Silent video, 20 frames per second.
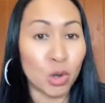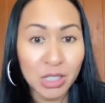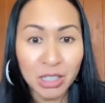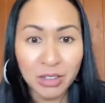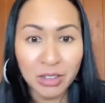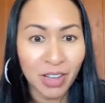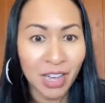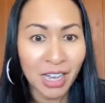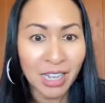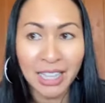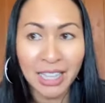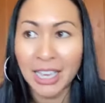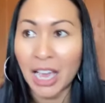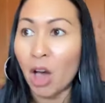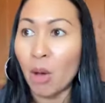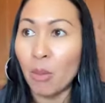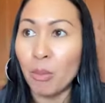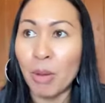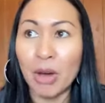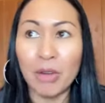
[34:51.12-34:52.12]
totally fine. Like
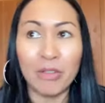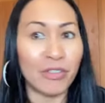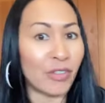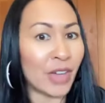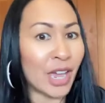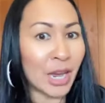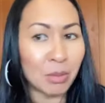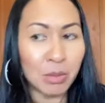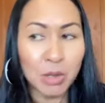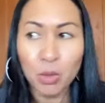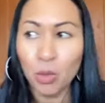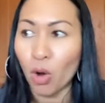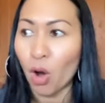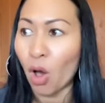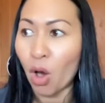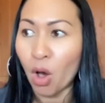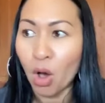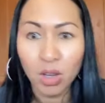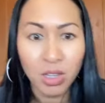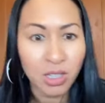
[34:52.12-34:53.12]
my family were
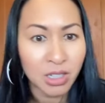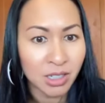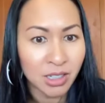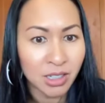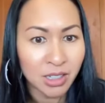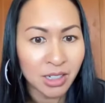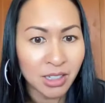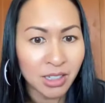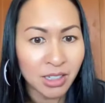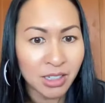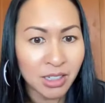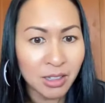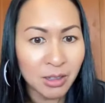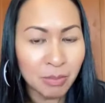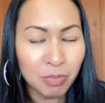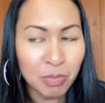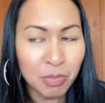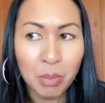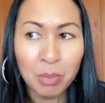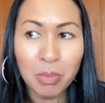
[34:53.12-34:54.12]
all good,
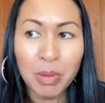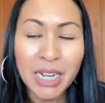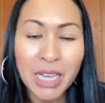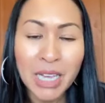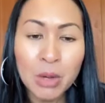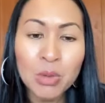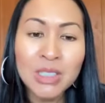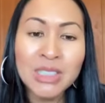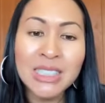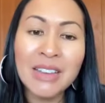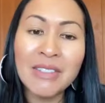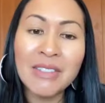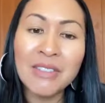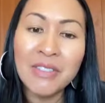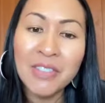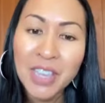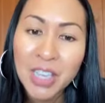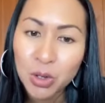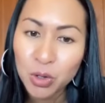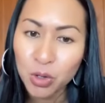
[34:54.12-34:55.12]
but it was
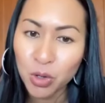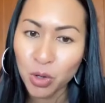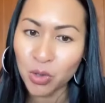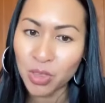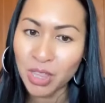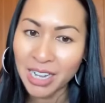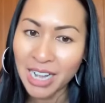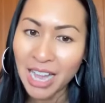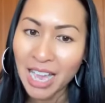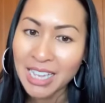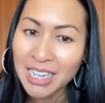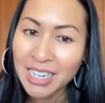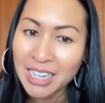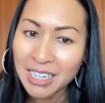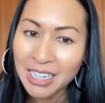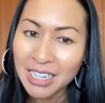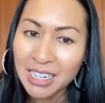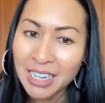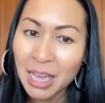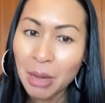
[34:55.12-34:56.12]
that vehicle
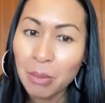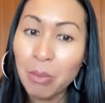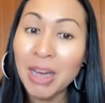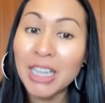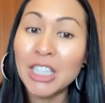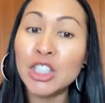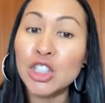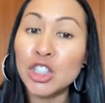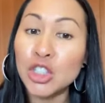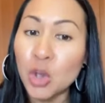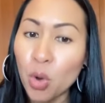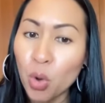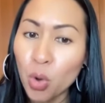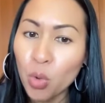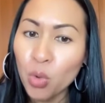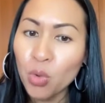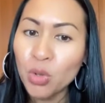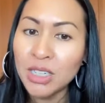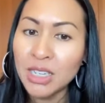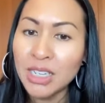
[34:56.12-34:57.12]
that my
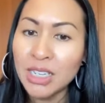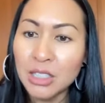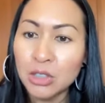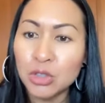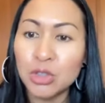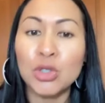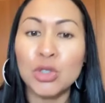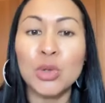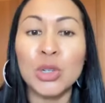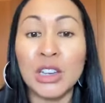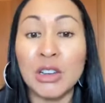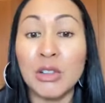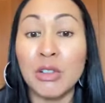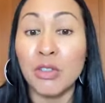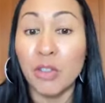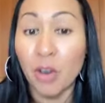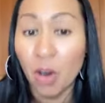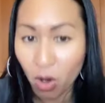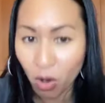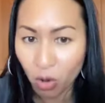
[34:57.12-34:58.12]
soul needed to
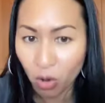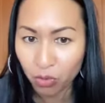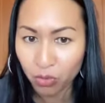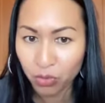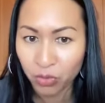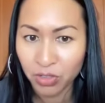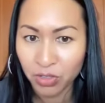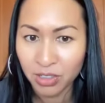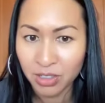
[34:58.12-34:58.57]
evolve.